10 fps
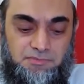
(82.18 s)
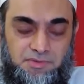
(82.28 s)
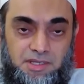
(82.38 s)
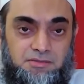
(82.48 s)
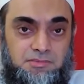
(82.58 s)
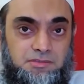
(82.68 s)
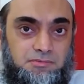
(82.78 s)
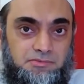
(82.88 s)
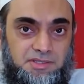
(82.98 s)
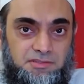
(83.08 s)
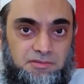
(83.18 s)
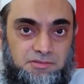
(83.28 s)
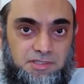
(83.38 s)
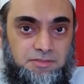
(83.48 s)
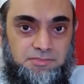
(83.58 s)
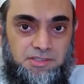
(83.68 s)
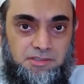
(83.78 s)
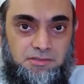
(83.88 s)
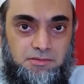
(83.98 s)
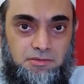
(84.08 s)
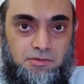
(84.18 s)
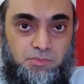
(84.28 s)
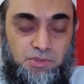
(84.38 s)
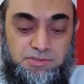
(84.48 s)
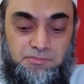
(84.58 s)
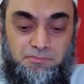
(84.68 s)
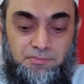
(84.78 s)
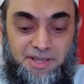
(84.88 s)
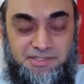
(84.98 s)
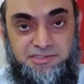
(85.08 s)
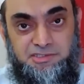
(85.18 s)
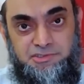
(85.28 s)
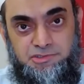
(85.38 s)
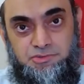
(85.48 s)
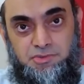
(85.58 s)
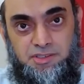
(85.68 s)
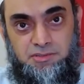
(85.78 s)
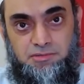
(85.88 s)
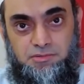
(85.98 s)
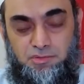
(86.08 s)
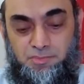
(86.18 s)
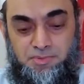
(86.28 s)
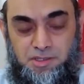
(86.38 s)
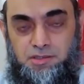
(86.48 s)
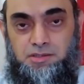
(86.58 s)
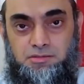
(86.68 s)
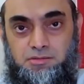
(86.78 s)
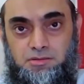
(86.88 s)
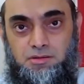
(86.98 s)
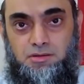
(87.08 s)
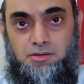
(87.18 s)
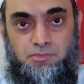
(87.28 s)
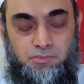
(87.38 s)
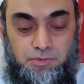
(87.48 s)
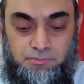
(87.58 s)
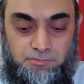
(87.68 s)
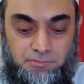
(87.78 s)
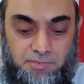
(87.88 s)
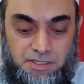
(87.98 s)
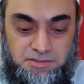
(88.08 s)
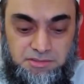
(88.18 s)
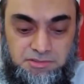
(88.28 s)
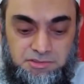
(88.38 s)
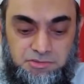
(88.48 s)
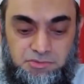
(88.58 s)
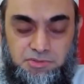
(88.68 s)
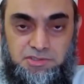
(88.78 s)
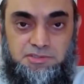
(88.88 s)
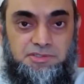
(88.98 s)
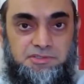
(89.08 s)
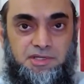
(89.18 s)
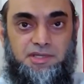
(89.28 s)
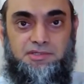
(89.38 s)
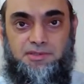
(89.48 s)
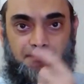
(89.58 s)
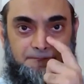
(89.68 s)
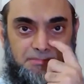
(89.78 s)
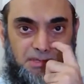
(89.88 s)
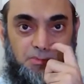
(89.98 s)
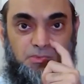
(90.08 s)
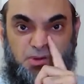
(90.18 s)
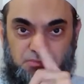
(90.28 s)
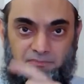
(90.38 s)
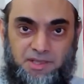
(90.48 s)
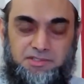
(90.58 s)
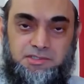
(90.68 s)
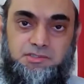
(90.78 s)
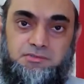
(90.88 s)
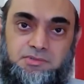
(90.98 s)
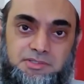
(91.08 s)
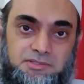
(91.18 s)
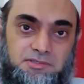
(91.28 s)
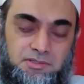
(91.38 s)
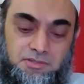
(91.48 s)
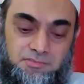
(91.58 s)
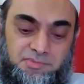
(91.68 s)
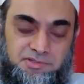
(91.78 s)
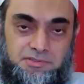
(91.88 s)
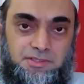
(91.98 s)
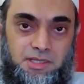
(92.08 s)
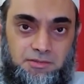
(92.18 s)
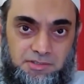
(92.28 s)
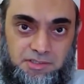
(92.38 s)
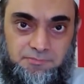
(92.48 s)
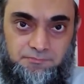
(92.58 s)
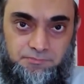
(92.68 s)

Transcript: if anyone reads something what matches to his opinion, what matches to his desire, what matches to his personality,